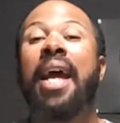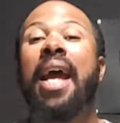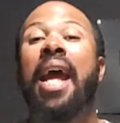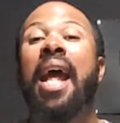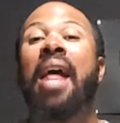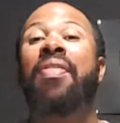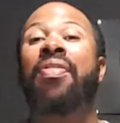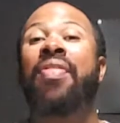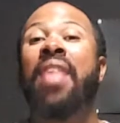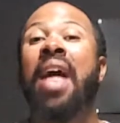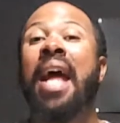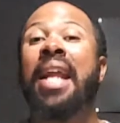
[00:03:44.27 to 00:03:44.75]

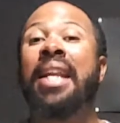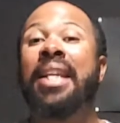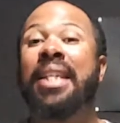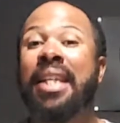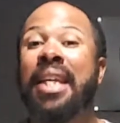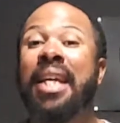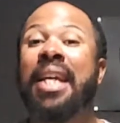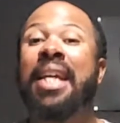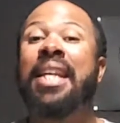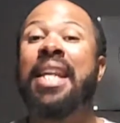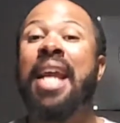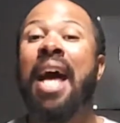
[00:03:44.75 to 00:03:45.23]
And that
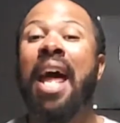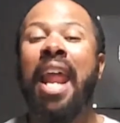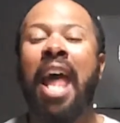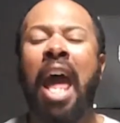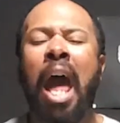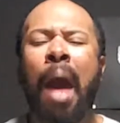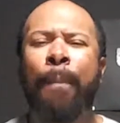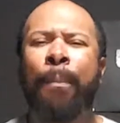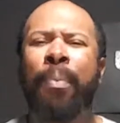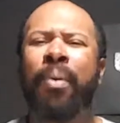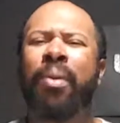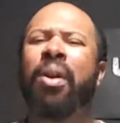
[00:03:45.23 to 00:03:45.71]
did not
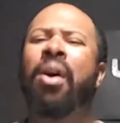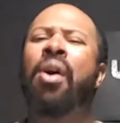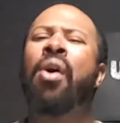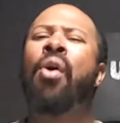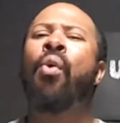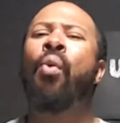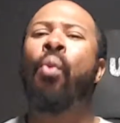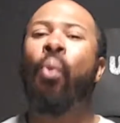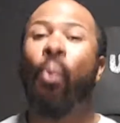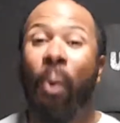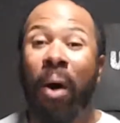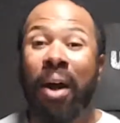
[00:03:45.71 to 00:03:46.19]
happen.
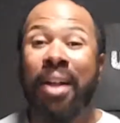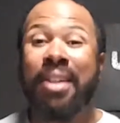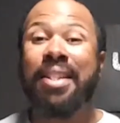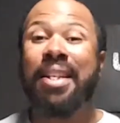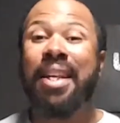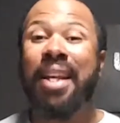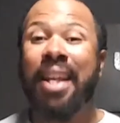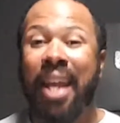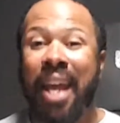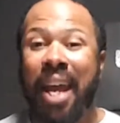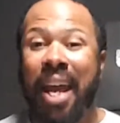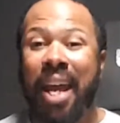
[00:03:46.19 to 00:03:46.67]
Once
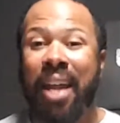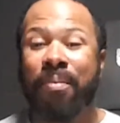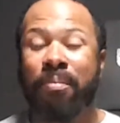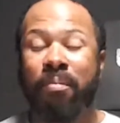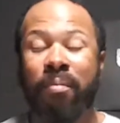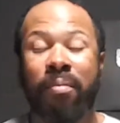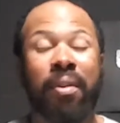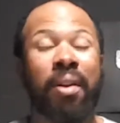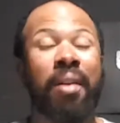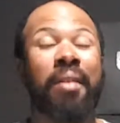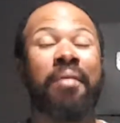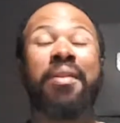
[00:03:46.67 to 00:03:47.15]
again,
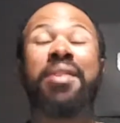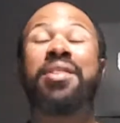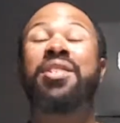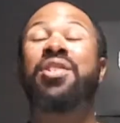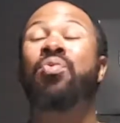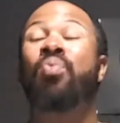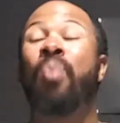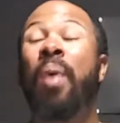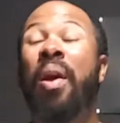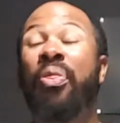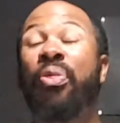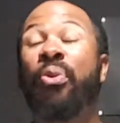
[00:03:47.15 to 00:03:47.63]
this is
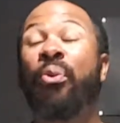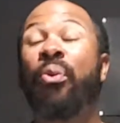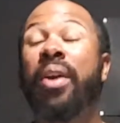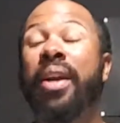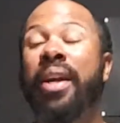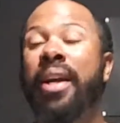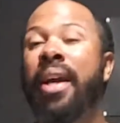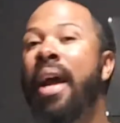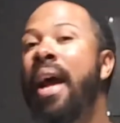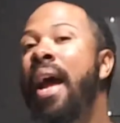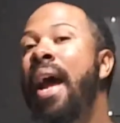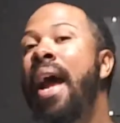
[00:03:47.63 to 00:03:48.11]
week
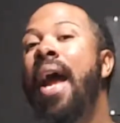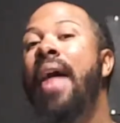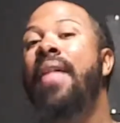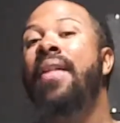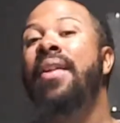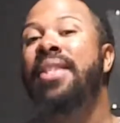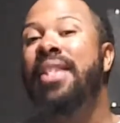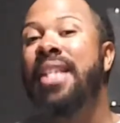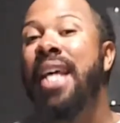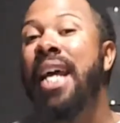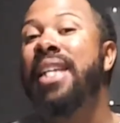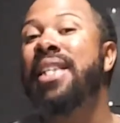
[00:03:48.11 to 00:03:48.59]
3, and
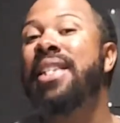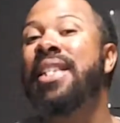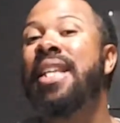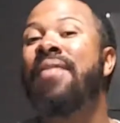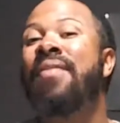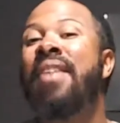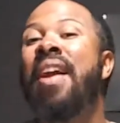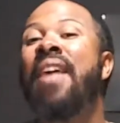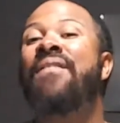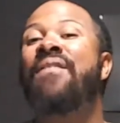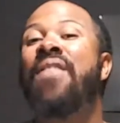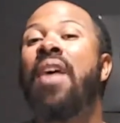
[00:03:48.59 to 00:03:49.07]
the Texans have
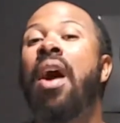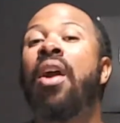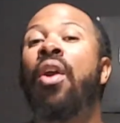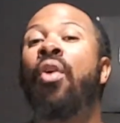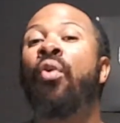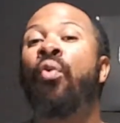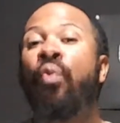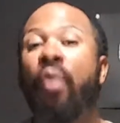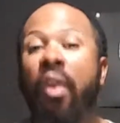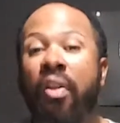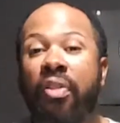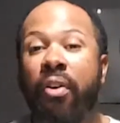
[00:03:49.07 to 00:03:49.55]
not found a
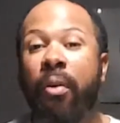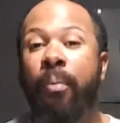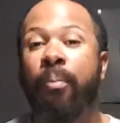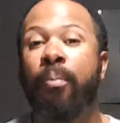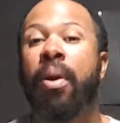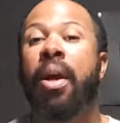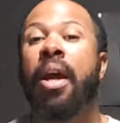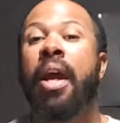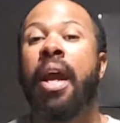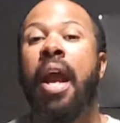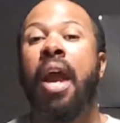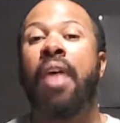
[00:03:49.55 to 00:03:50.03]

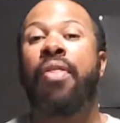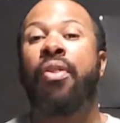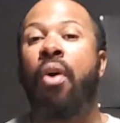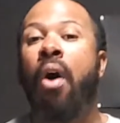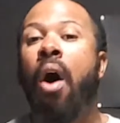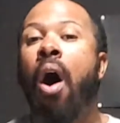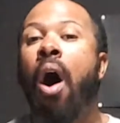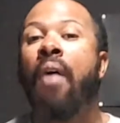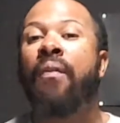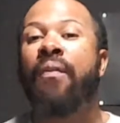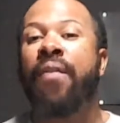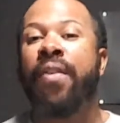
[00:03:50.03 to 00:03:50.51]
rhythm in their
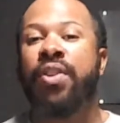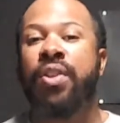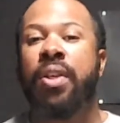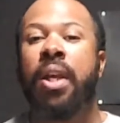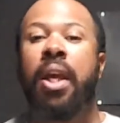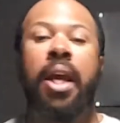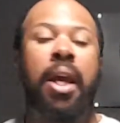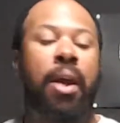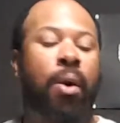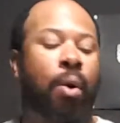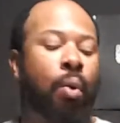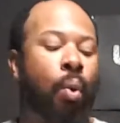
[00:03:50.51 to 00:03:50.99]
offense,
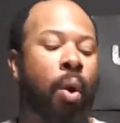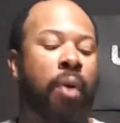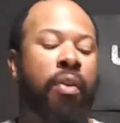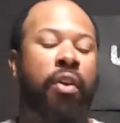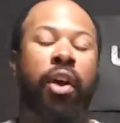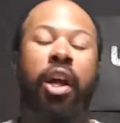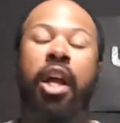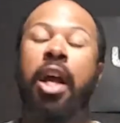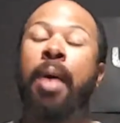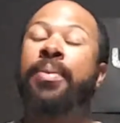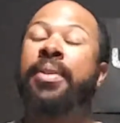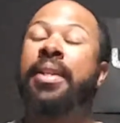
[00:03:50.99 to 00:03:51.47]
whether
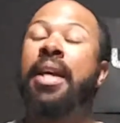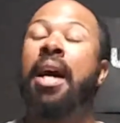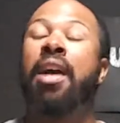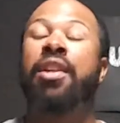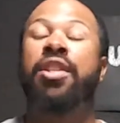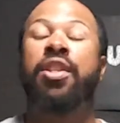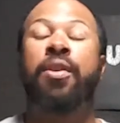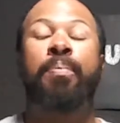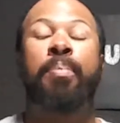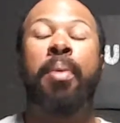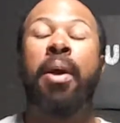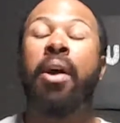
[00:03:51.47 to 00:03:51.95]
it comes down
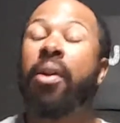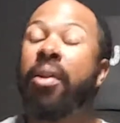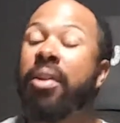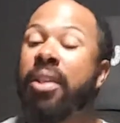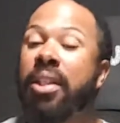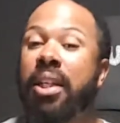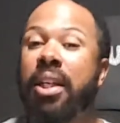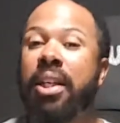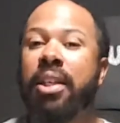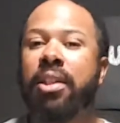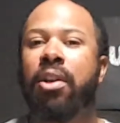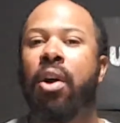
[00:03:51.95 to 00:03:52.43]
to
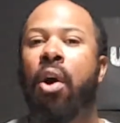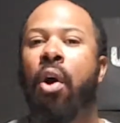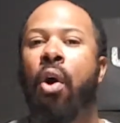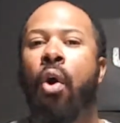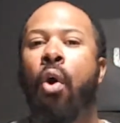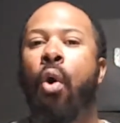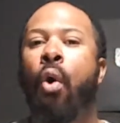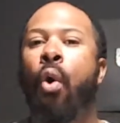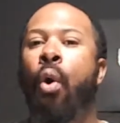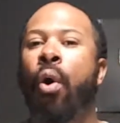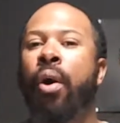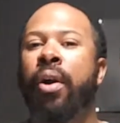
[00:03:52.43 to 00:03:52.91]
penalties
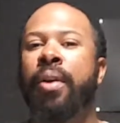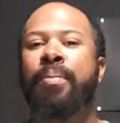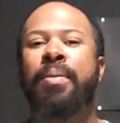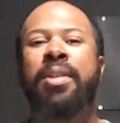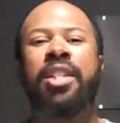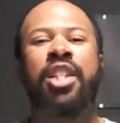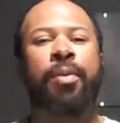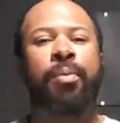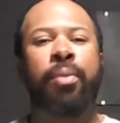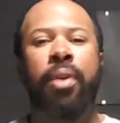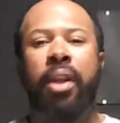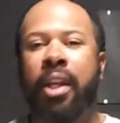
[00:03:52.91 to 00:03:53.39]
or
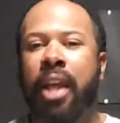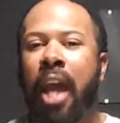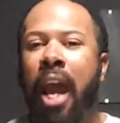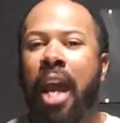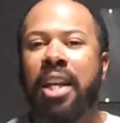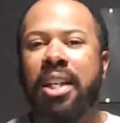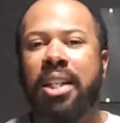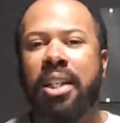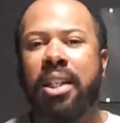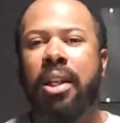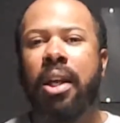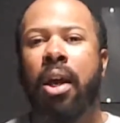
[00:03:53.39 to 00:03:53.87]

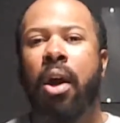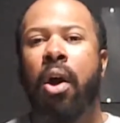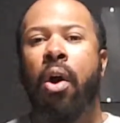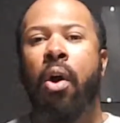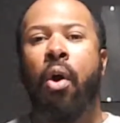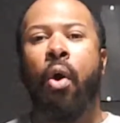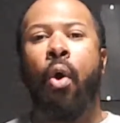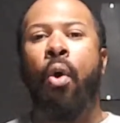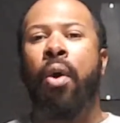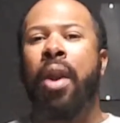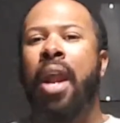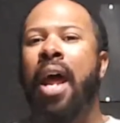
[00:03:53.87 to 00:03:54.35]
miscommunication
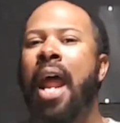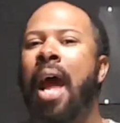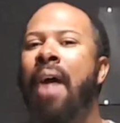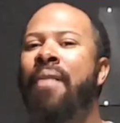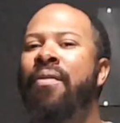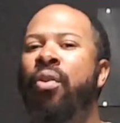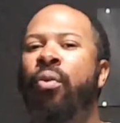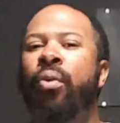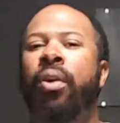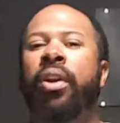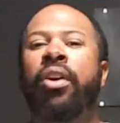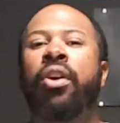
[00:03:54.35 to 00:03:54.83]
or not
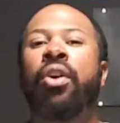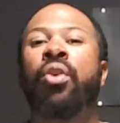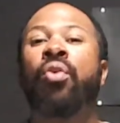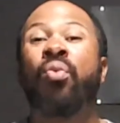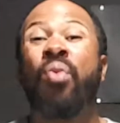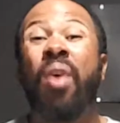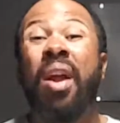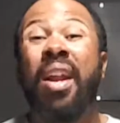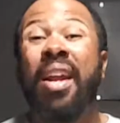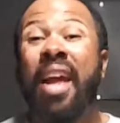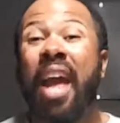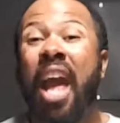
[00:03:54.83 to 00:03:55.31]
having a really good
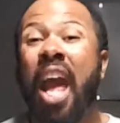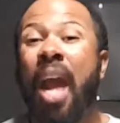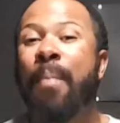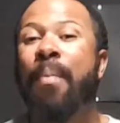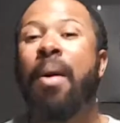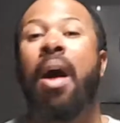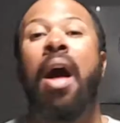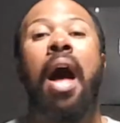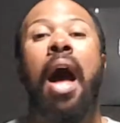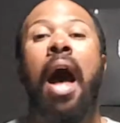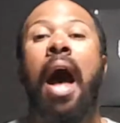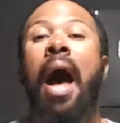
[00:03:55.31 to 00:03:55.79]
run
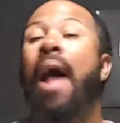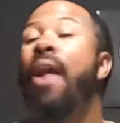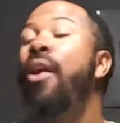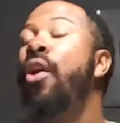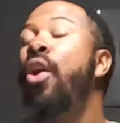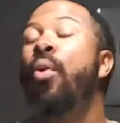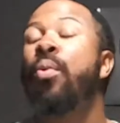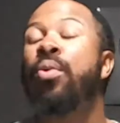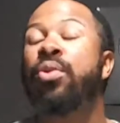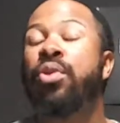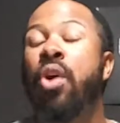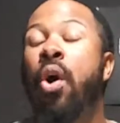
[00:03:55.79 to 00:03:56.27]
game. I don't
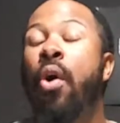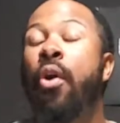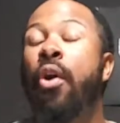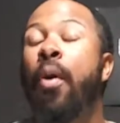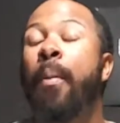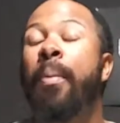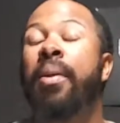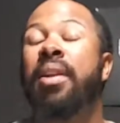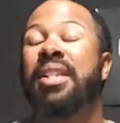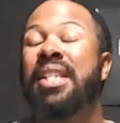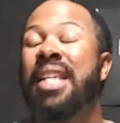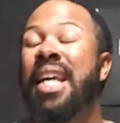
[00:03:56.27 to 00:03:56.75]
know what's going on,
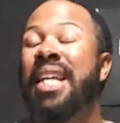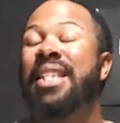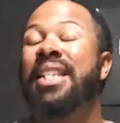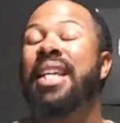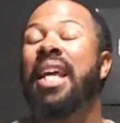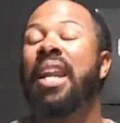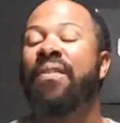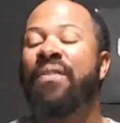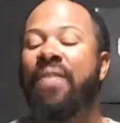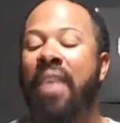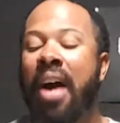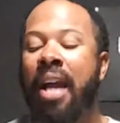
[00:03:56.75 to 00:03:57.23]
but the Texans got
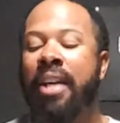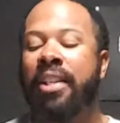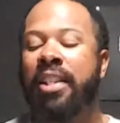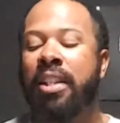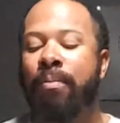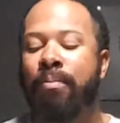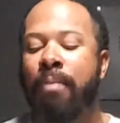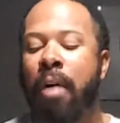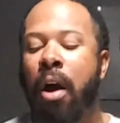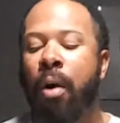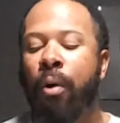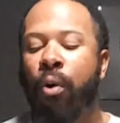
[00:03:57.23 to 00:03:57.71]
to find
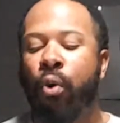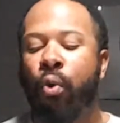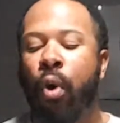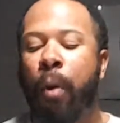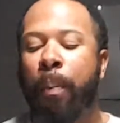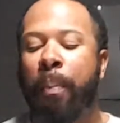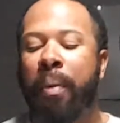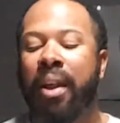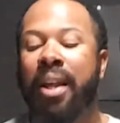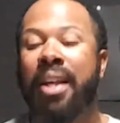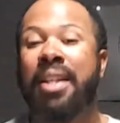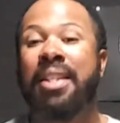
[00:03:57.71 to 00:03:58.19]
something out quick
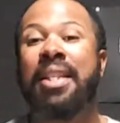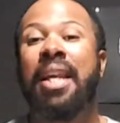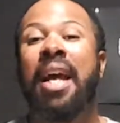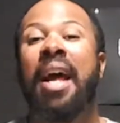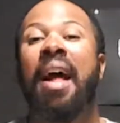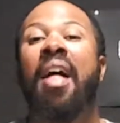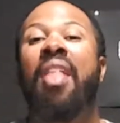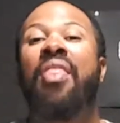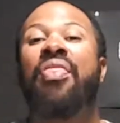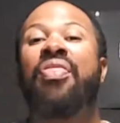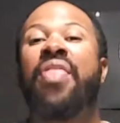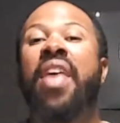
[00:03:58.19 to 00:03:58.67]
because
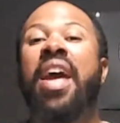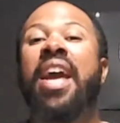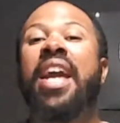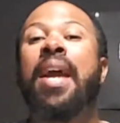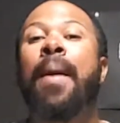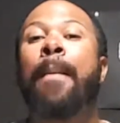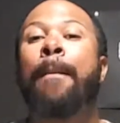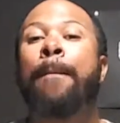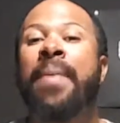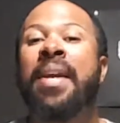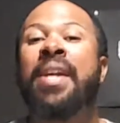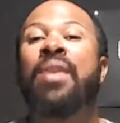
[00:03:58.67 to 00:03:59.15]
they
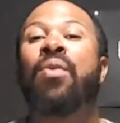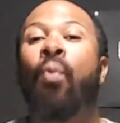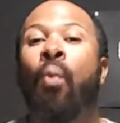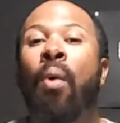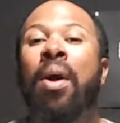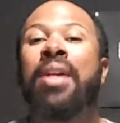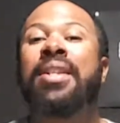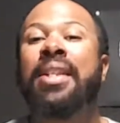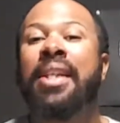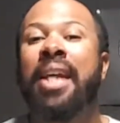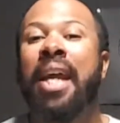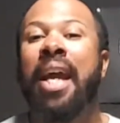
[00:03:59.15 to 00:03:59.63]
get beat
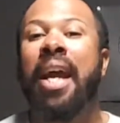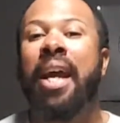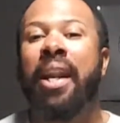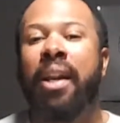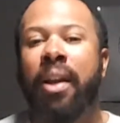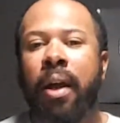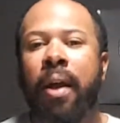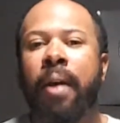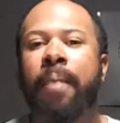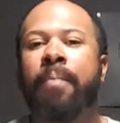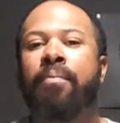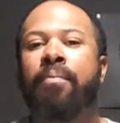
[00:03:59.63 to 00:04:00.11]
once again.